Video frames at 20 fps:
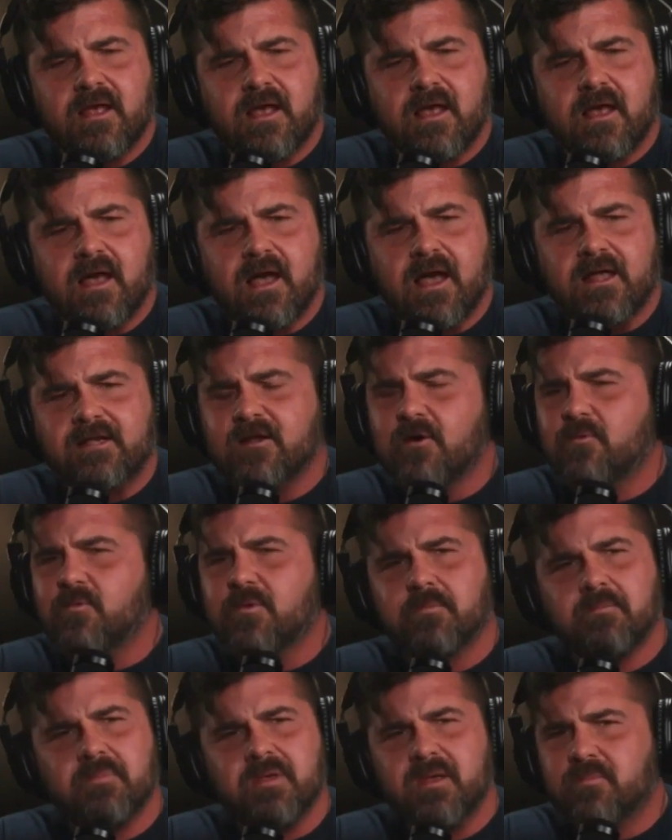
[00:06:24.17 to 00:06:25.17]
I don't
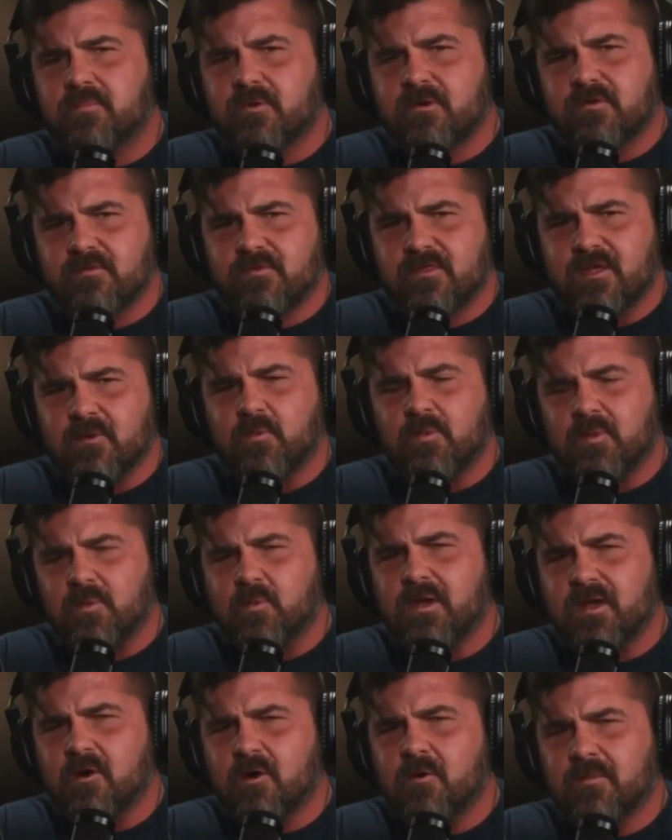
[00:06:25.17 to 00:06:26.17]
remember that we
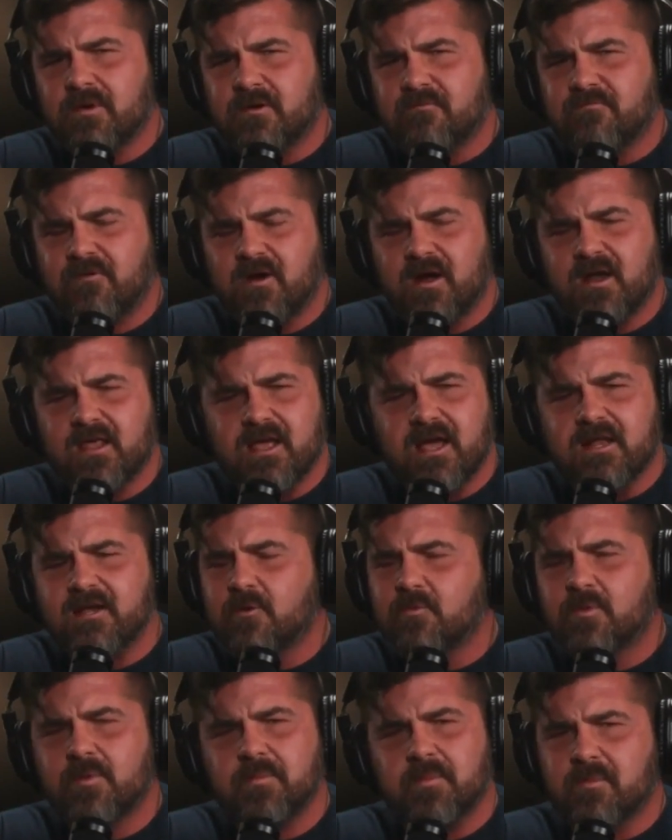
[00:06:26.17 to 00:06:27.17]
went home on a Friday. I don't
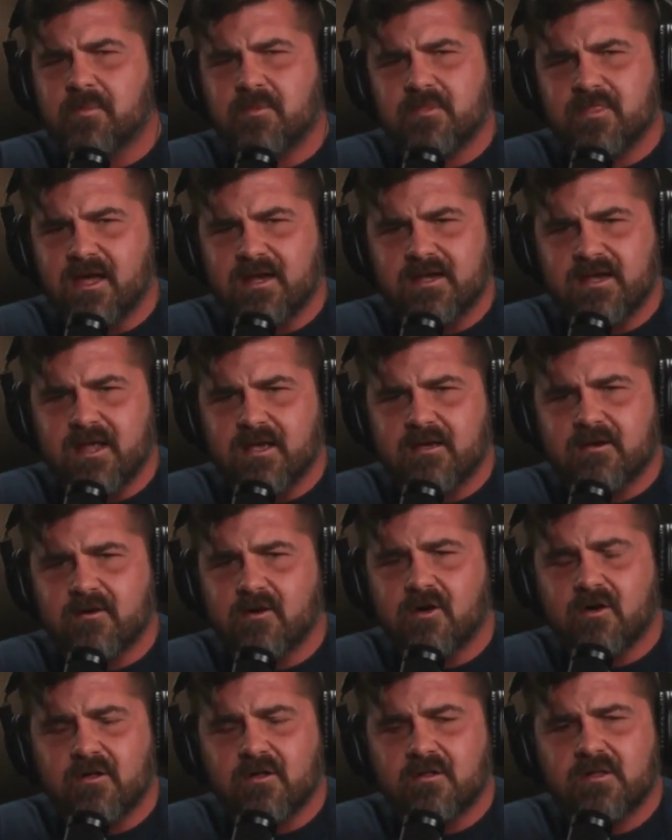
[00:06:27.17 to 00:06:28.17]
remember that day at
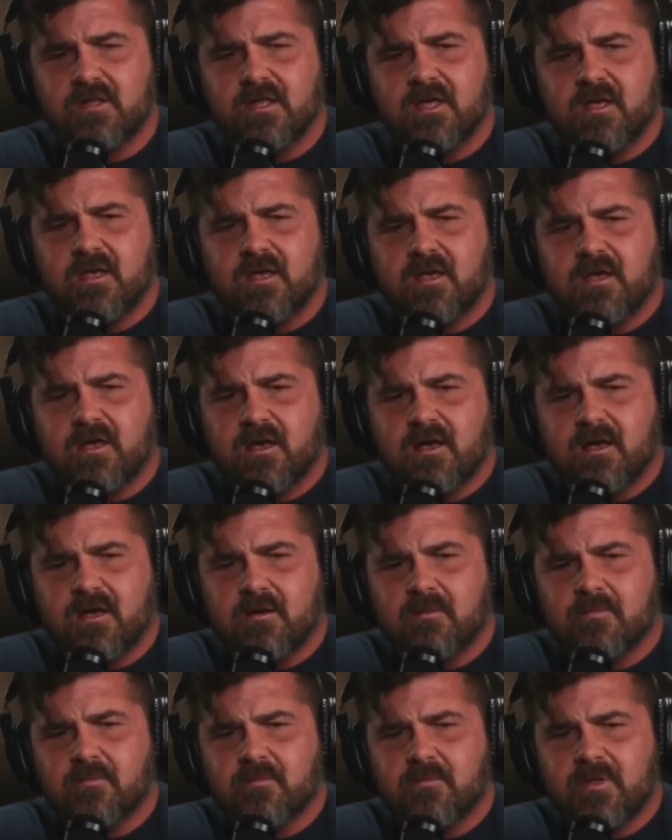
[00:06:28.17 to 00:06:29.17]
all.
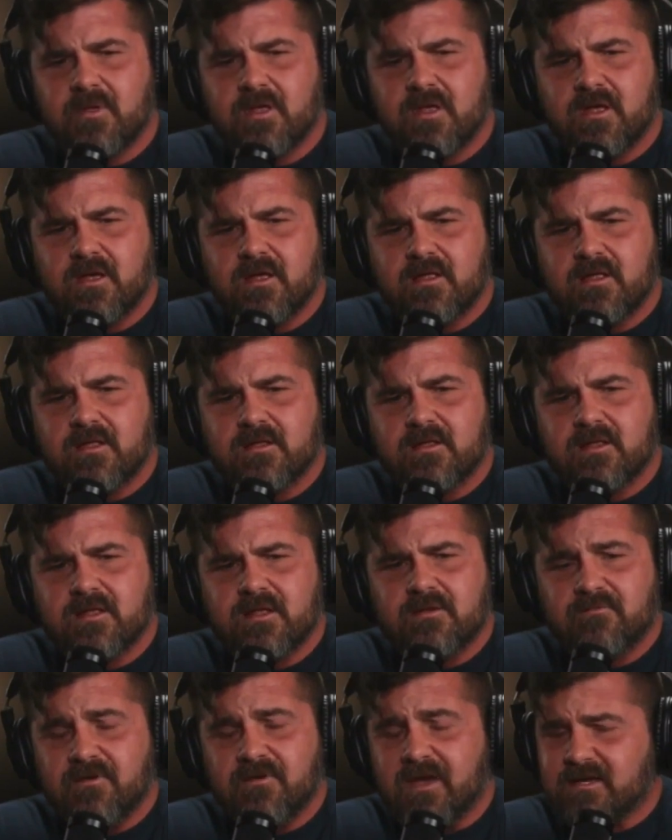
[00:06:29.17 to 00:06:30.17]

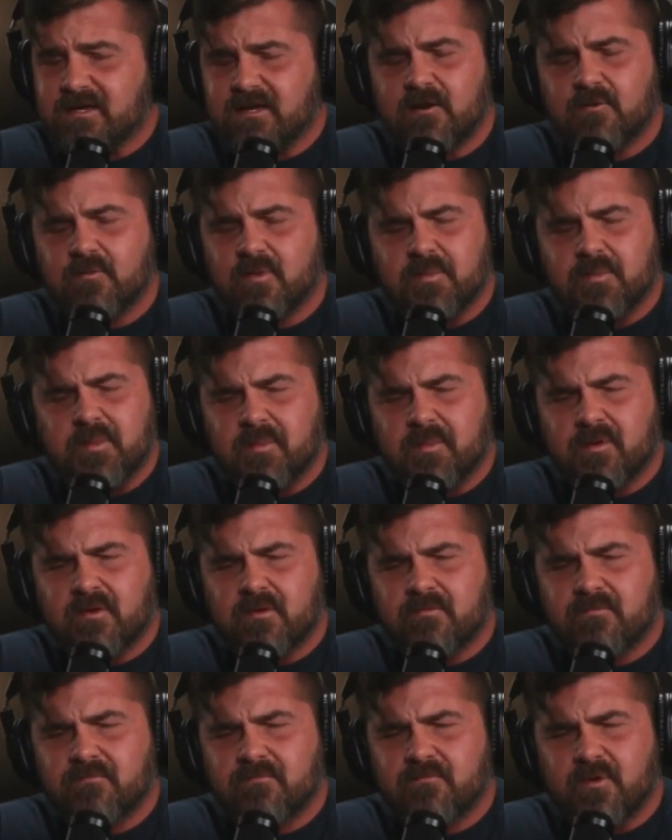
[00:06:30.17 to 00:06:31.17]
In fact, I don't
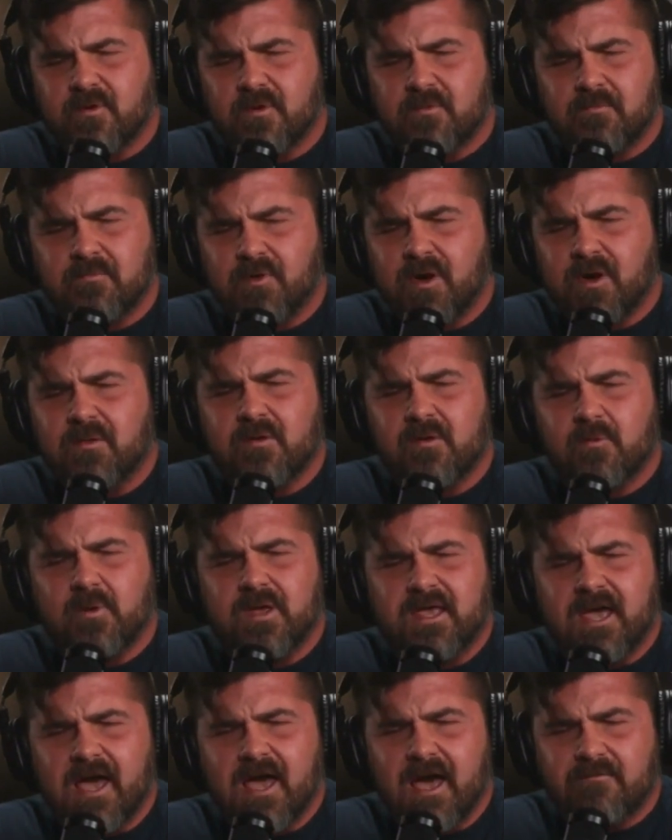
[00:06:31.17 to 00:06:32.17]
remember for probably a
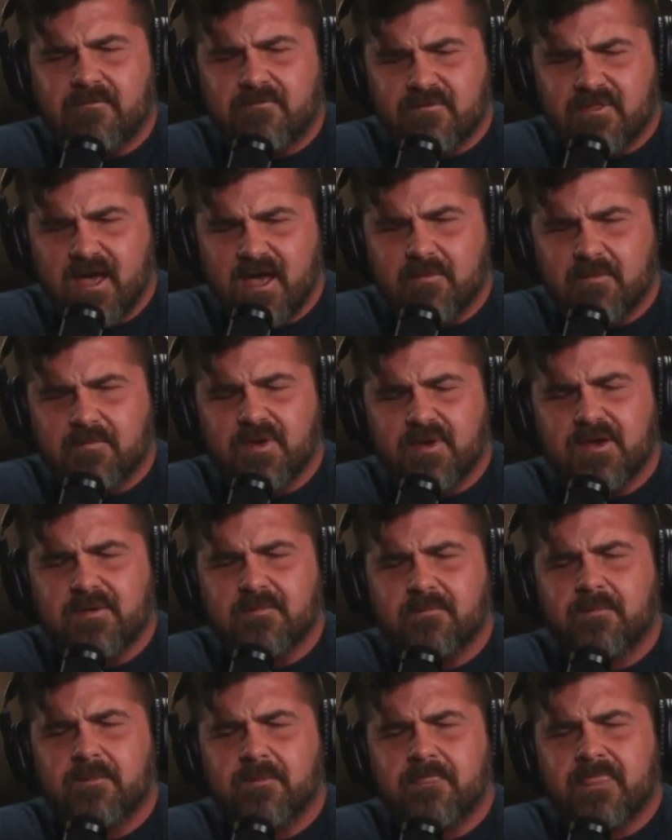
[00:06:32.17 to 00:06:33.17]
week after that, but
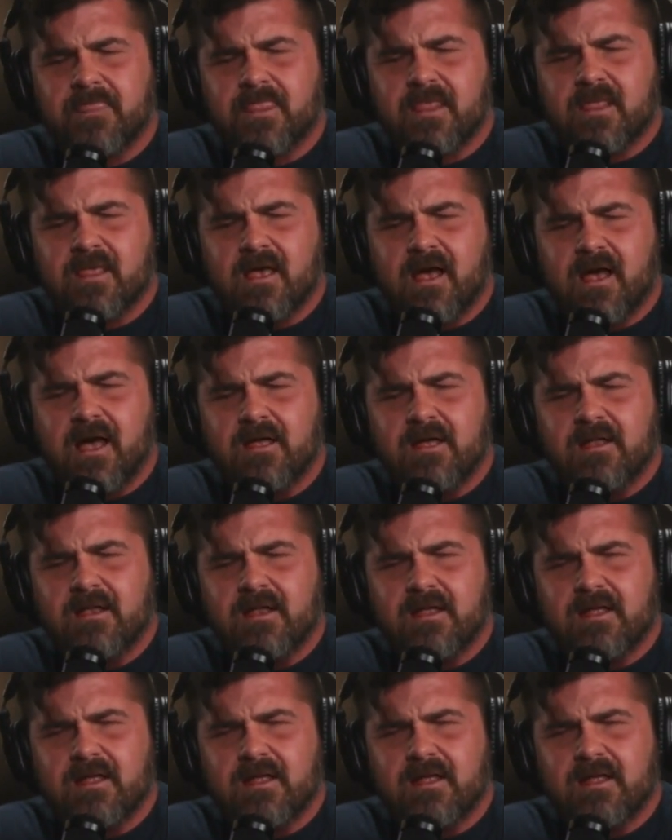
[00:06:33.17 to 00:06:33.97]
I